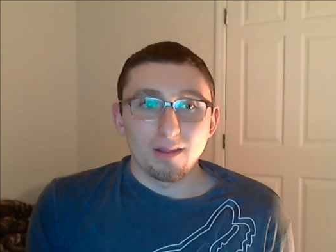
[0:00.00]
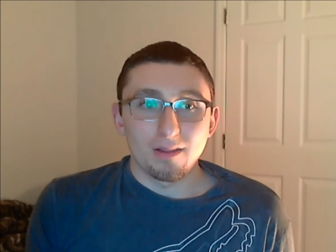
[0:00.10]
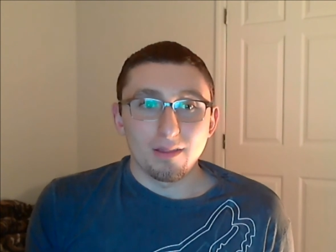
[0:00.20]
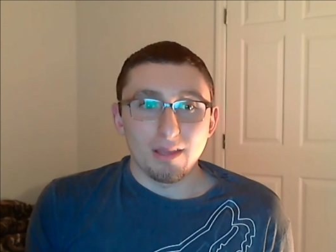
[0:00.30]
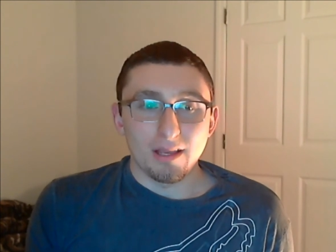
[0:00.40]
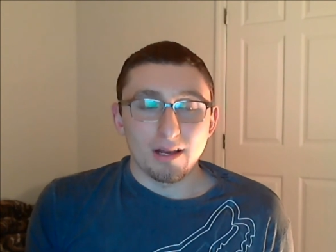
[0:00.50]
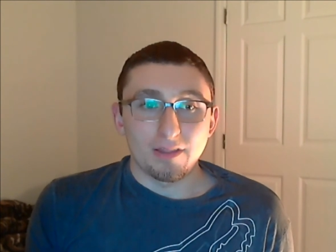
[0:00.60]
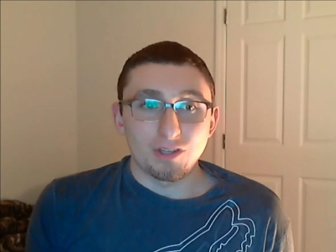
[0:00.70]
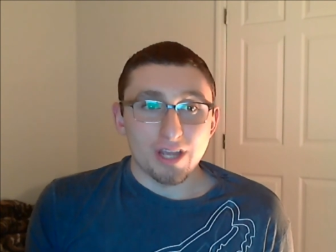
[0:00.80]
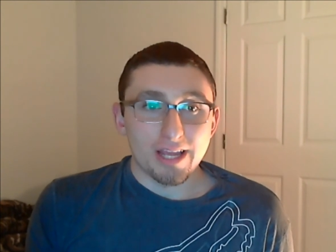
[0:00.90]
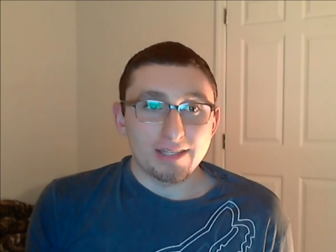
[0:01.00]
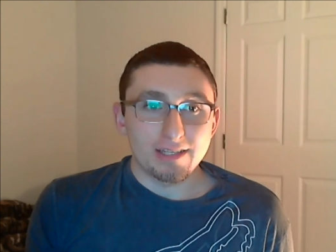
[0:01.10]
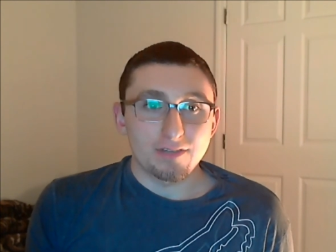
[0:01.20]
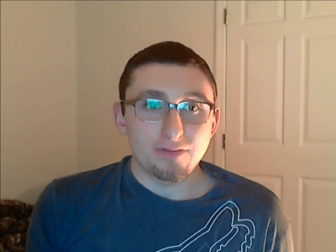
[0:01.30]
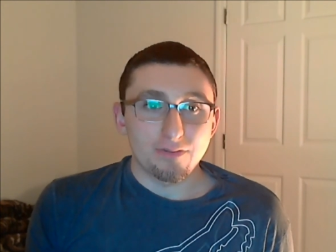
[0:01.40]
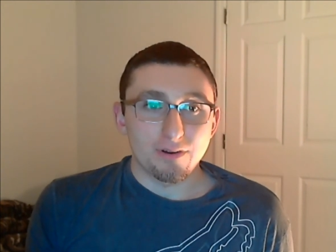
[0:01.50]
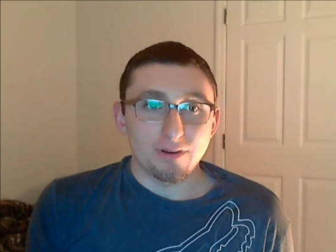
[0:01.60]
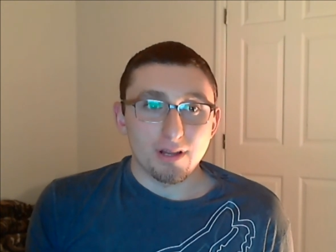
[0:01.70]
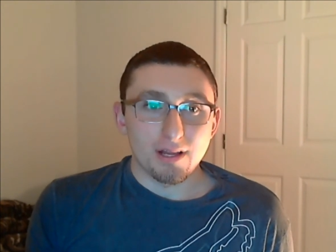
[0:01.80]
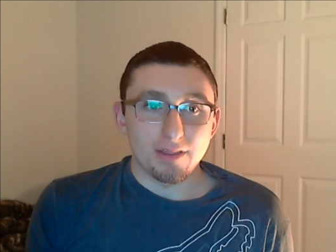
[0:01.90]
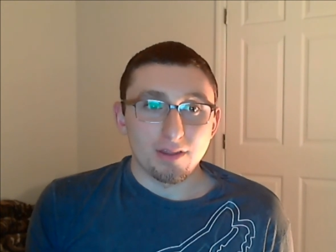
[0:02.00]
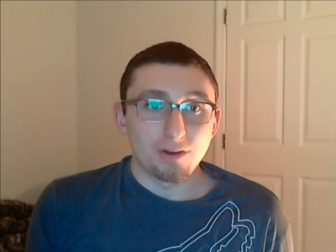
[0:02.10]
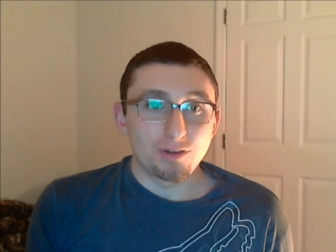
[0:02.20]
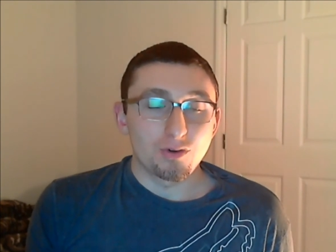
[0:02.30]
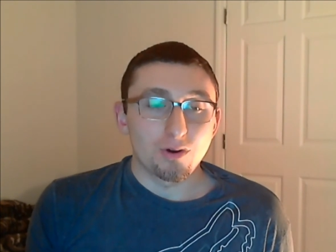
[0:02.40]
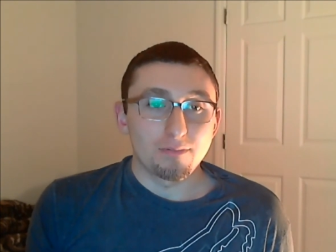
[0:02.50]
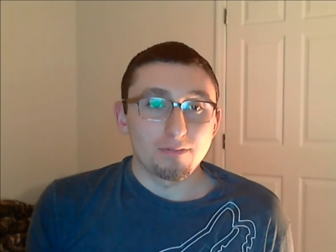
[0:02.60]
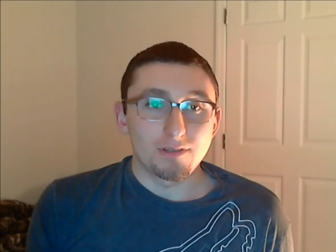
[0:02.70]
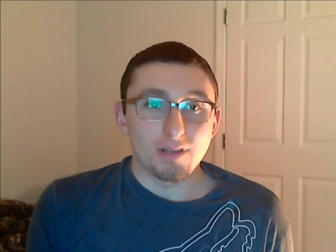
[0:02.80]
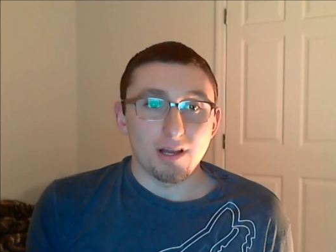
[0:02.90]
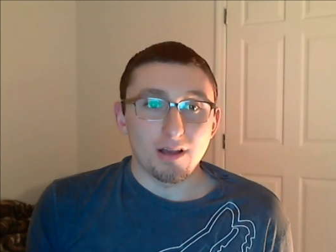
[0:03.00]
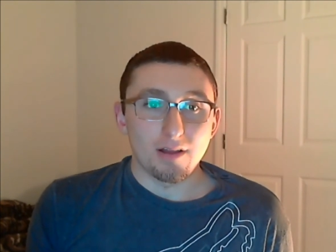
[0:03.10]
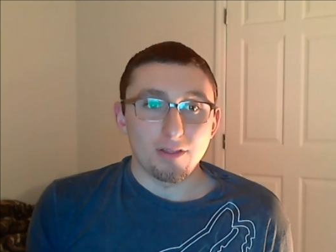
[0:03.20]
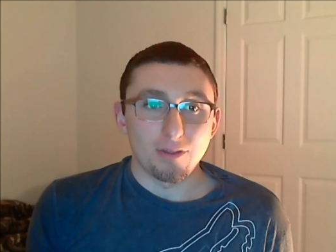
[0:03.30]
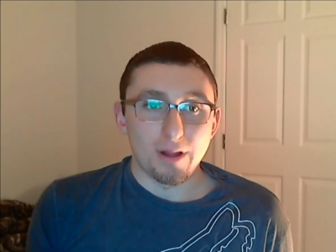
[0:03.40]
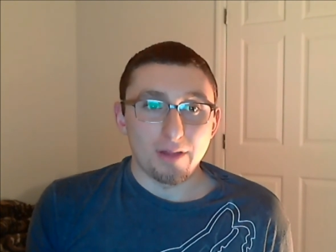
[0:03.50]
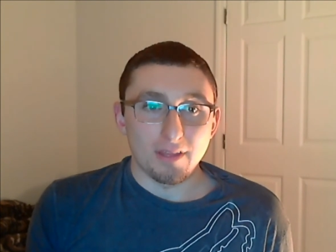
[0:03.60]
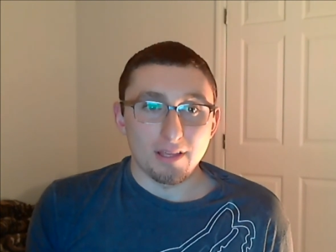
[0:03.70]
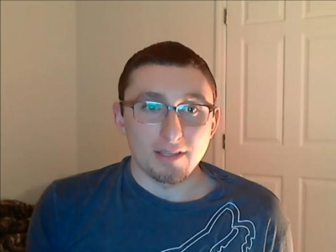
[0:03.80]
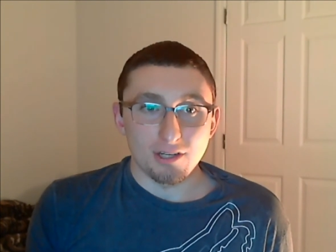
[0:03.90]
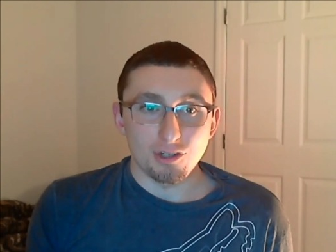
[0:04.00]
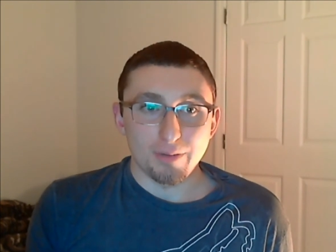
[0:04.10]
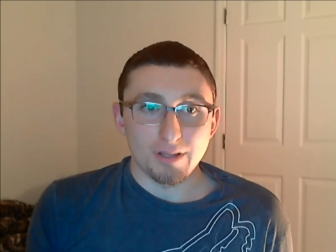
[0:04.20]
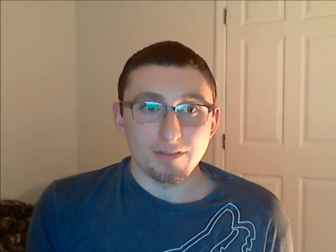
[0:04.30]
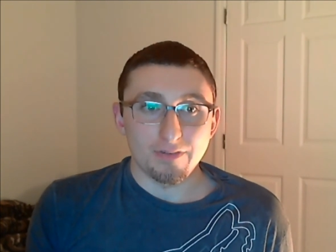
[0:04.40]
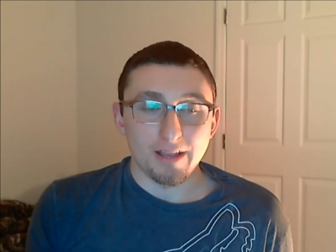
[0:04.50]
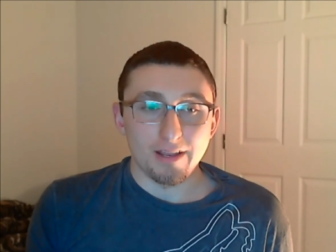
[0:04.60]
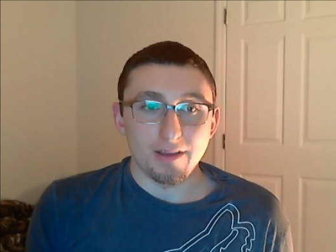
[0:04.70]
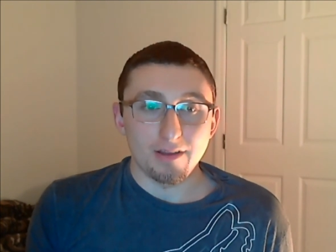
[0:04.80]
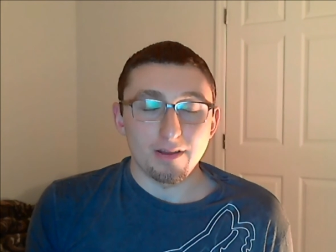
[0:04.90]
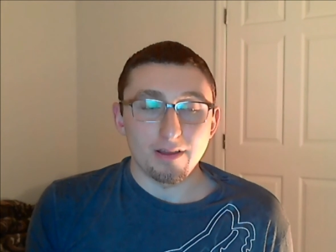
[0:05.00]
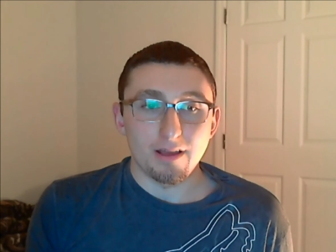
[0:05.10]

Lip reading: the chances for thunderstorms throughout the central Pennsylvania,